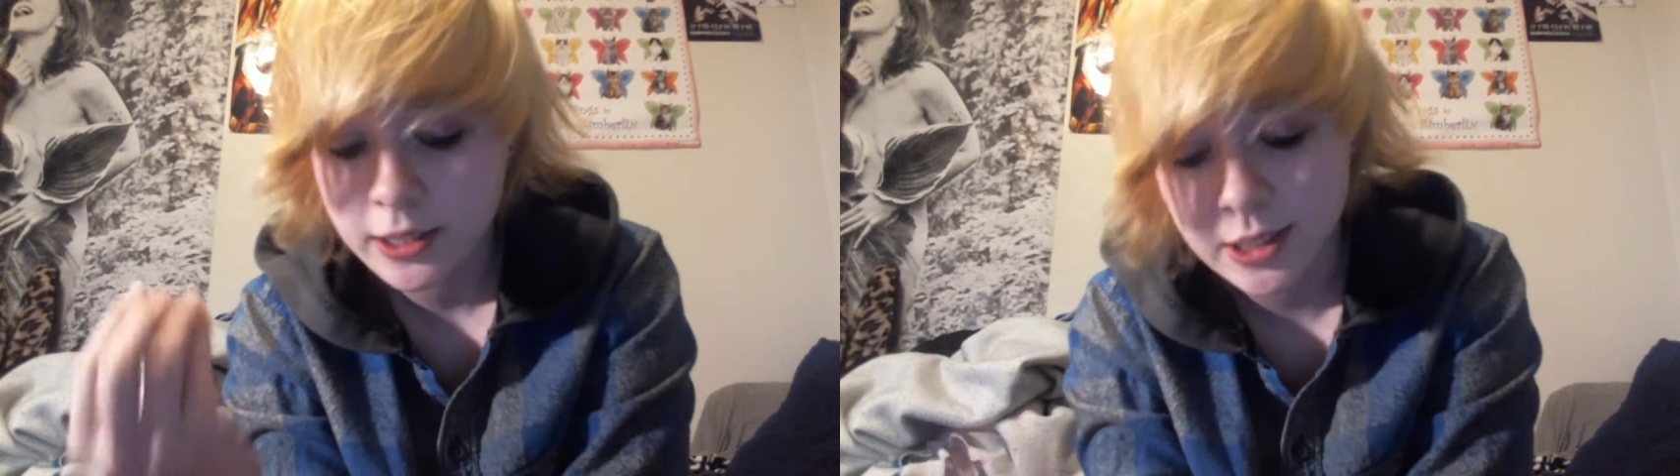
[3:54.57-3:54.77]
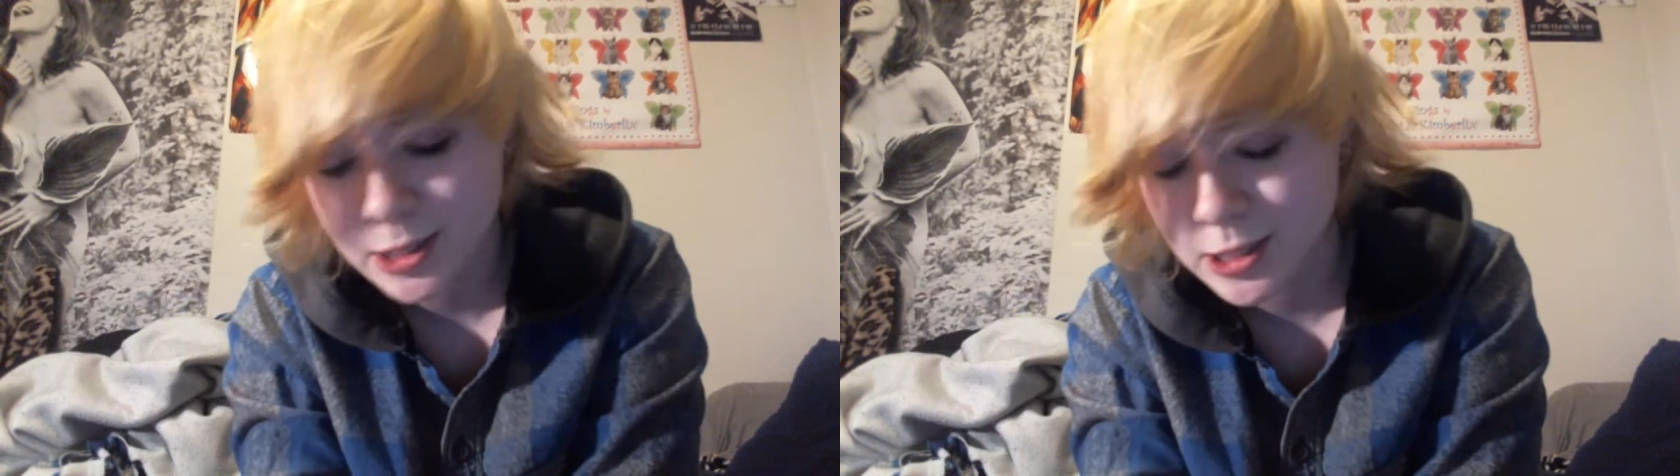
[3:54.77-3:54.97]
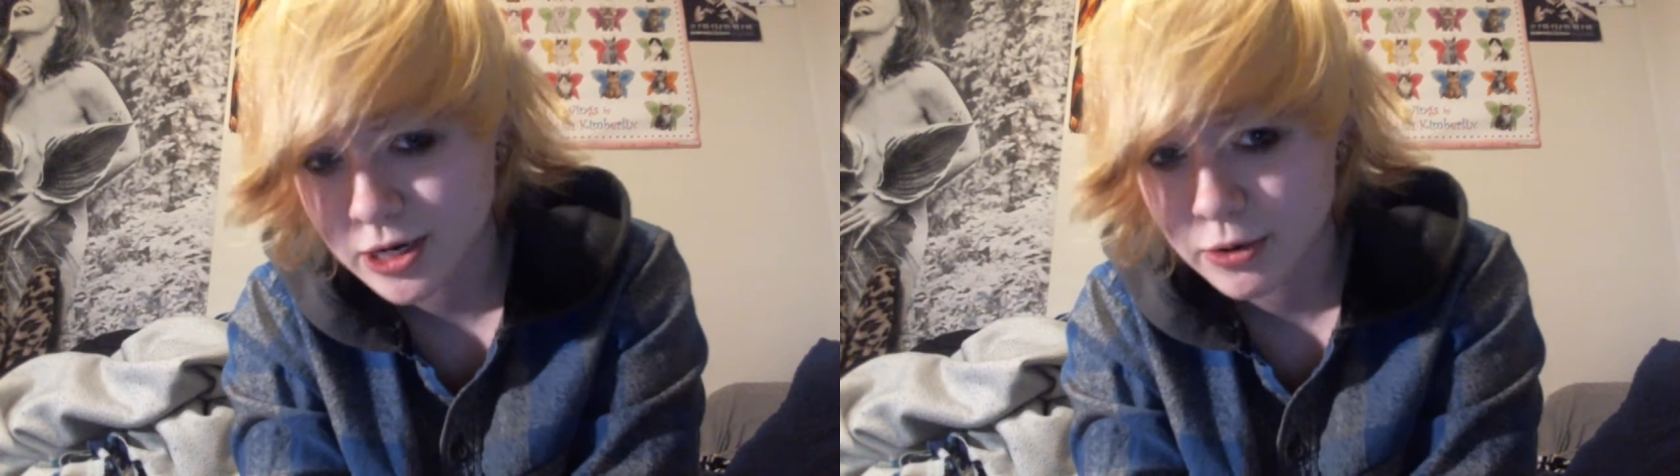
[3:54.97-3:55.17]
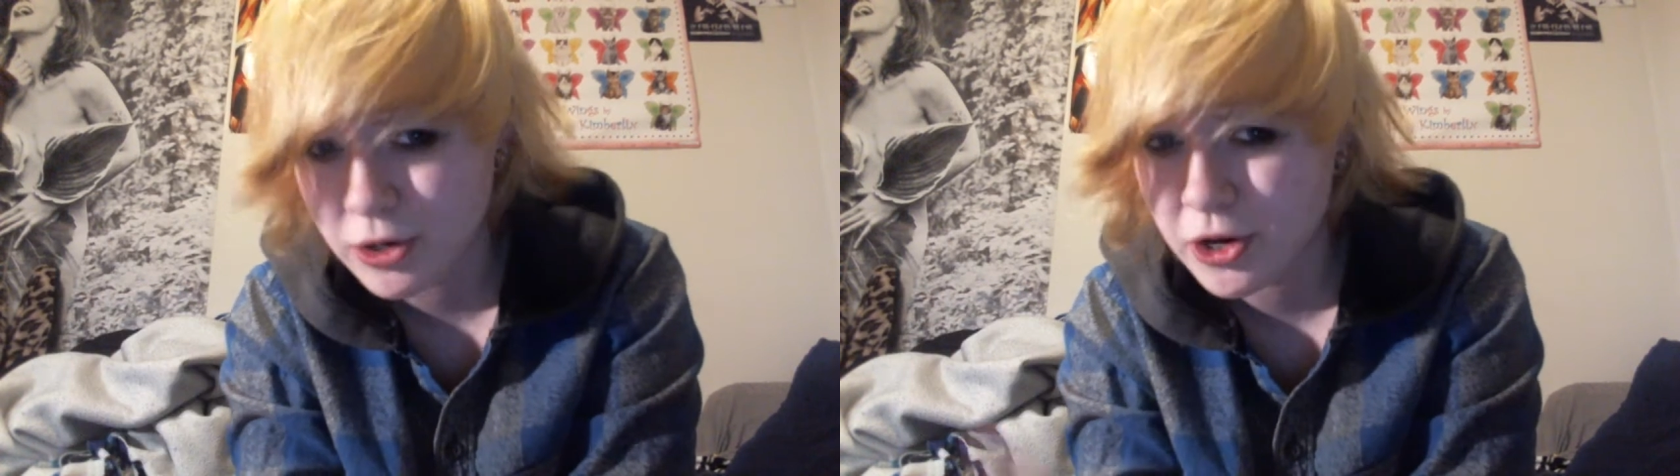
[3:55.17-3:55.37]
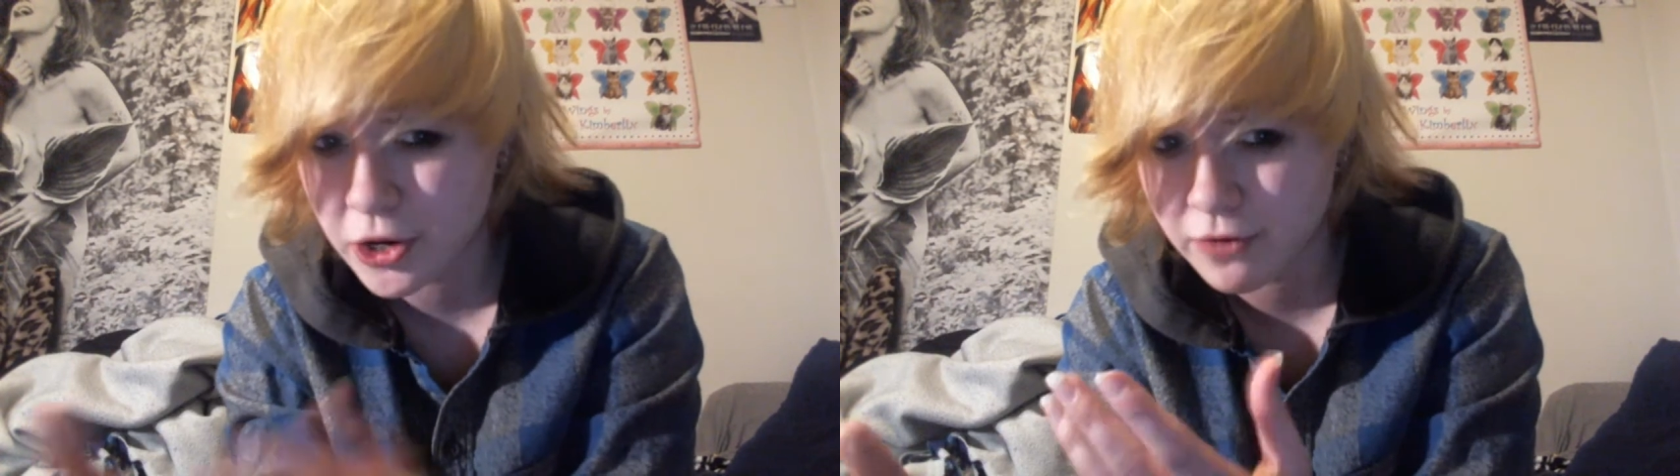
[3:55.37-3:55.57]
You
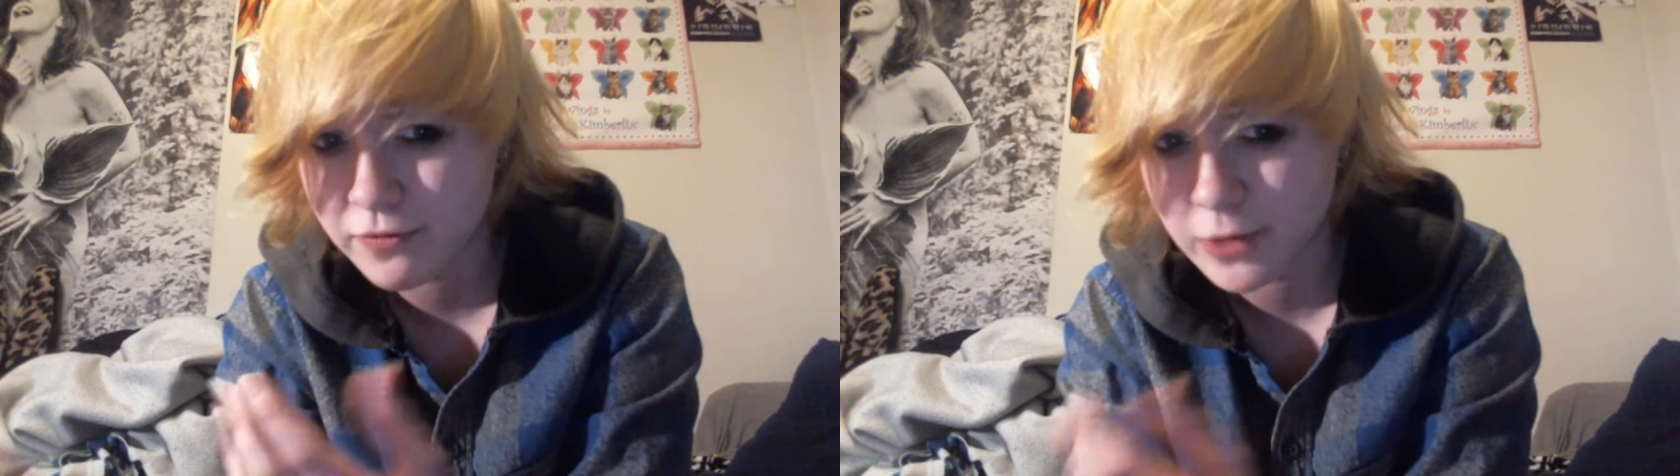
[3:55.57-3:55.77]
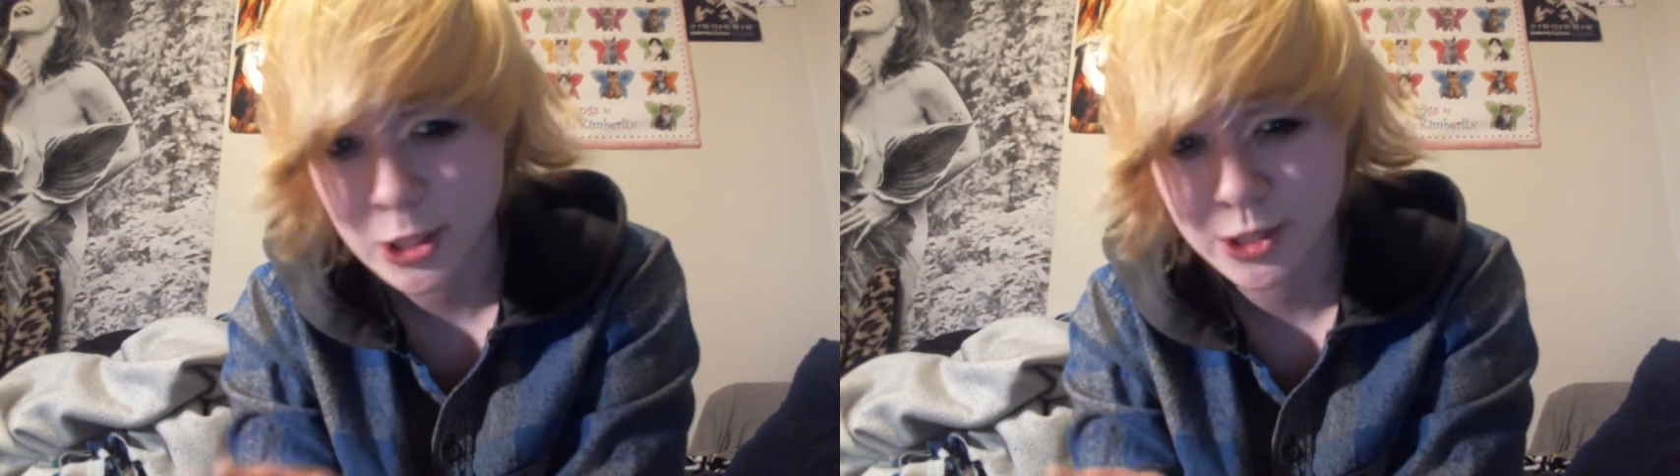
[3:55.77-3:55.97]
know your fish.